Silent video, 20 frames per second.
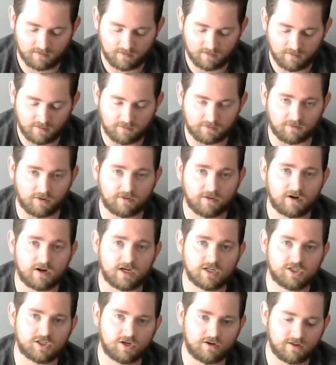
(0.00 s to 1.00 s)
So I thought
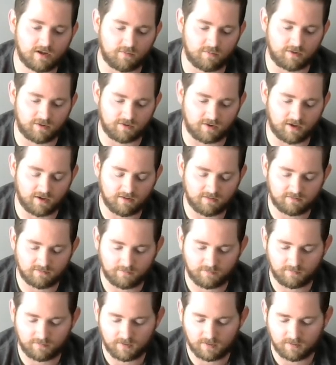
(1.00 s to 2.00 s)
I'd share that with you
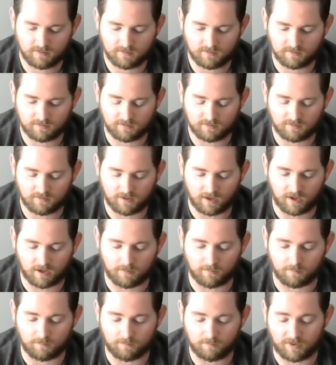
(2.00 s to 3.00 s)
guys.
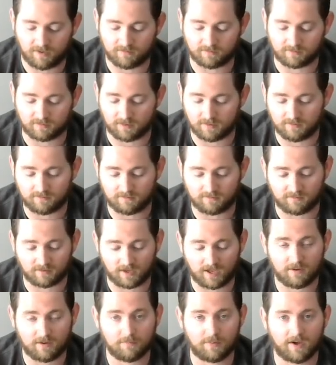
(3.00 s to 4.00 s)
Basically, this is a
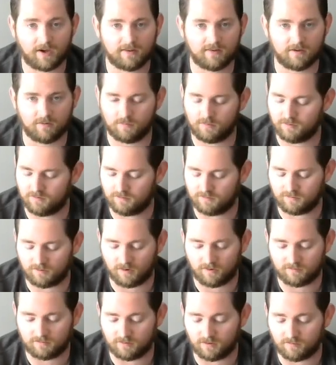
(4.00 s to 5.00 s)
gamepad that was
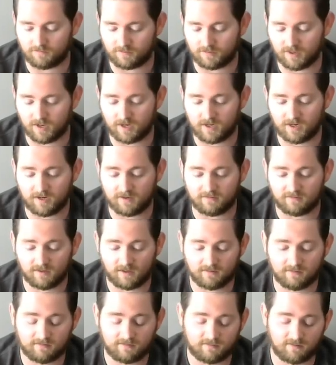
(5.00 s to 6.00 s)
on sale for 99
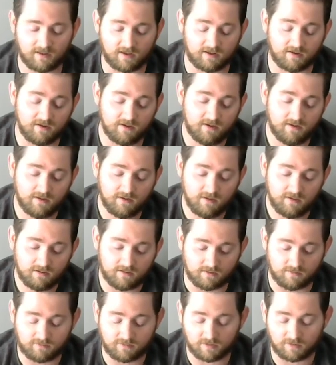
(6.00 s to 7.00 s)
cents that,
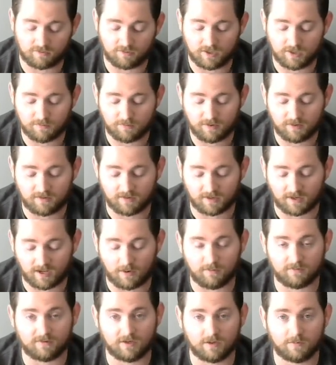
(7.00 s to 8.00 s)
using 3D printing, I
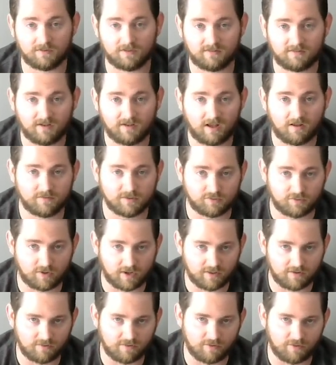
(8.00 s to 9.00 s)
was able to salvage
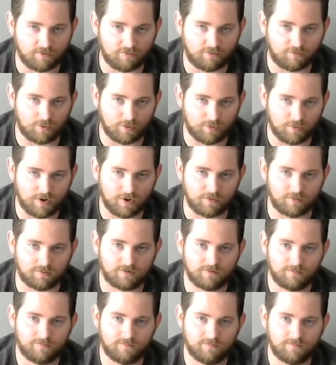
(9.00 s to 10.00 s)
rather than throw out.
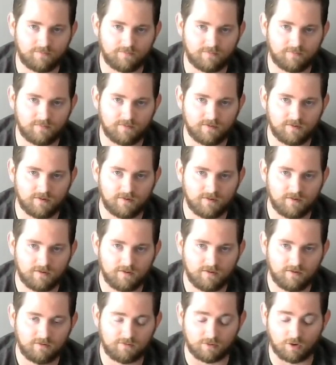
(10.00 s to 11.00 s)

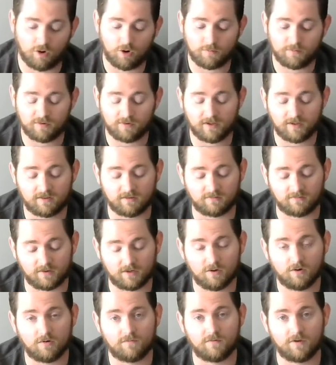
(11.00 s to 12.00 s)
So I hope you liked
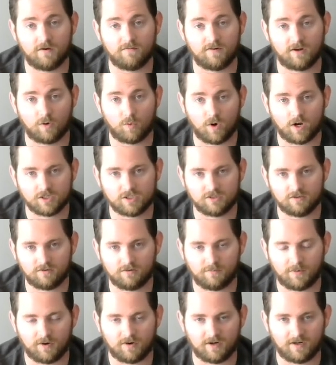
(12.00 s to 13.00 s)
video. If you have any questions
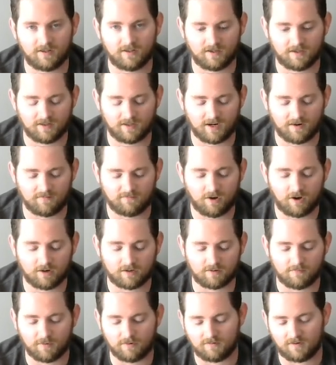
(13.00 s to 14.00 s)
about anything that I've
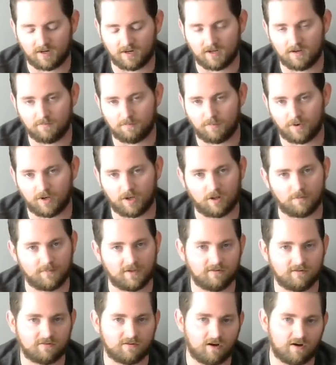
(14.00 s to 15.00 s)
talked about today, by all
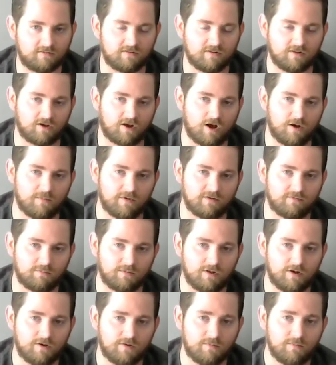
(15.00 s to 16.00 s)
means toss in the comments
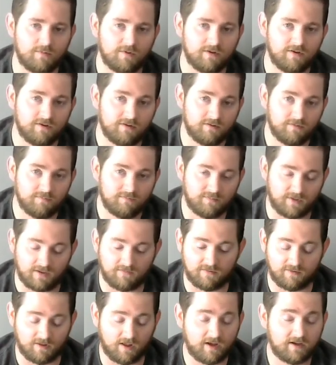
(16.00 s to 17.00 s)
below.
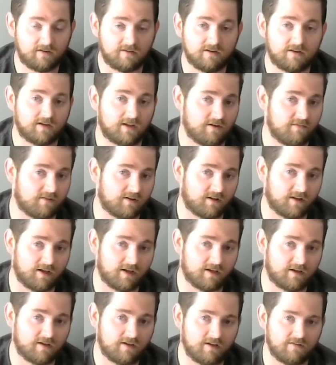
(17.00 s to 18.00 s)
If you liked it, give it a
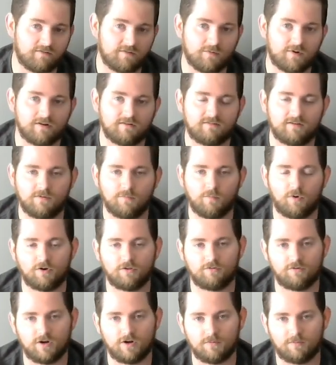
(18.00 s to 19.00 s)
like. If you want to see more
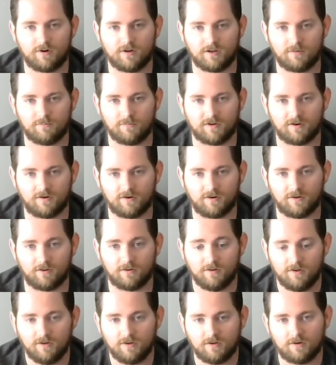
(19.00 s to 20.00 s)
3D printing
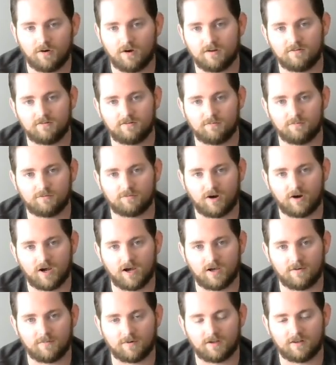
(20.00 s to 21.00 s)
material, go ahead and
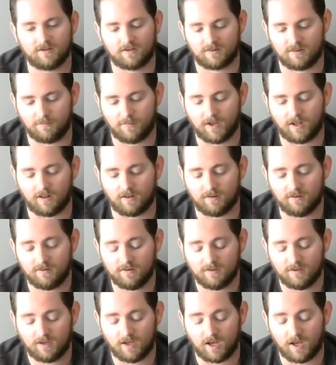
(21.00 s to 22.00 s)
subscribe and click the
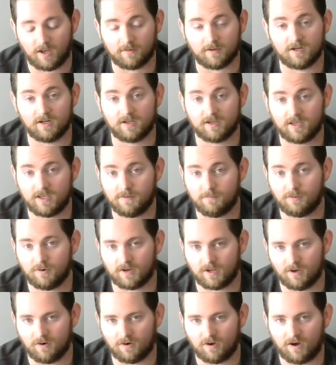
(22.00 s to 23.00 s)
bell. I'm going to keep
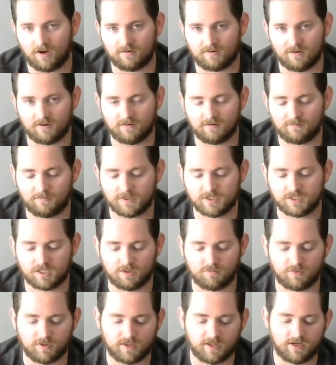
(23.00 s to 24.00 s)
putting out content,
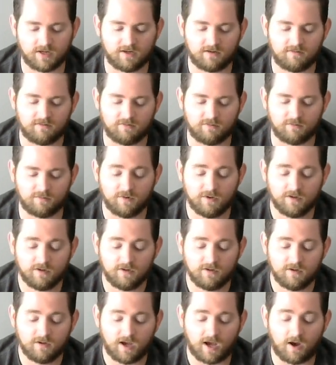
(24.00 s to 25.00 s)
especially related to
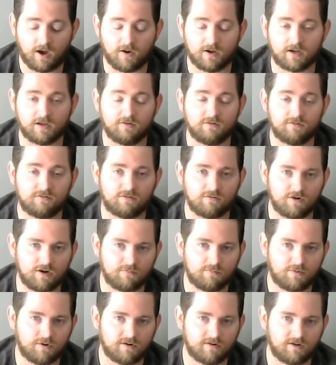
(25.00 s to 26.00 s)
how I can use
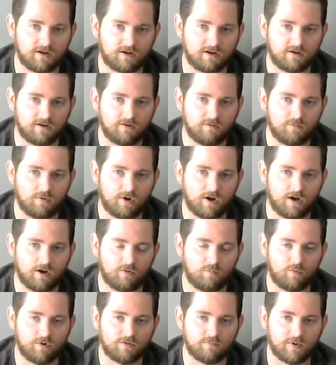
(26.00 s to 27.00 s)
3D printing
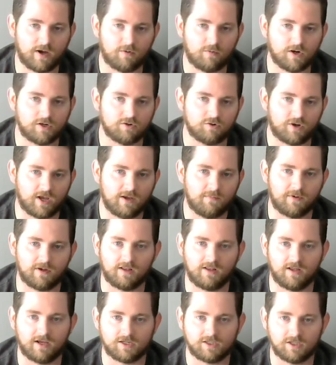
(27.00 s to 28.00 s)
with my retro gaming
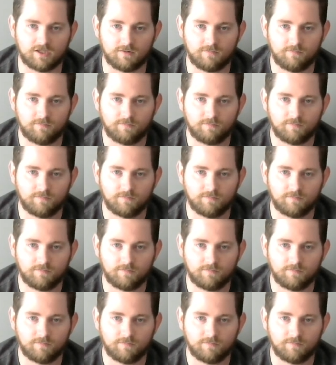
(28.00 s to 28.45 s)
collection.